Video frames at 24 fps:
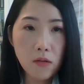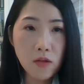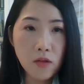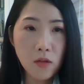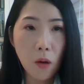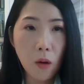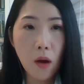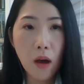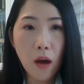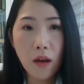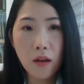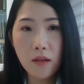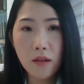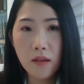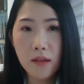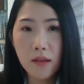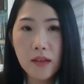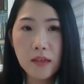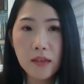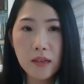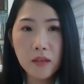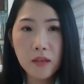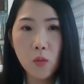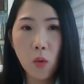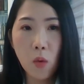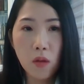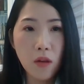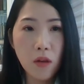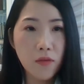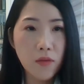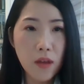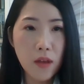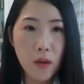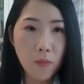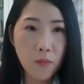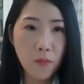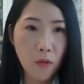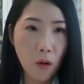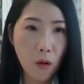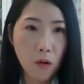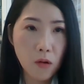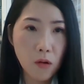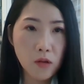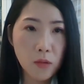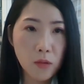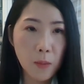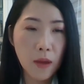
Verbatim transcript: So this is one of the approach,